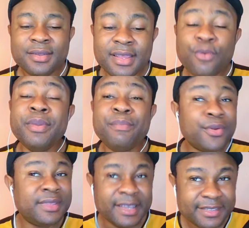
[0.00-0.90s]
There will be
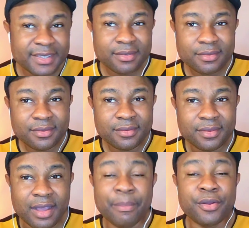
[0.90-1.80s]
protest
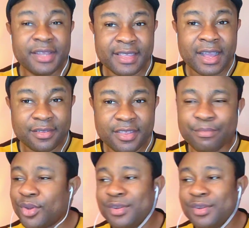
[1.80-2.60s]
about this hardship.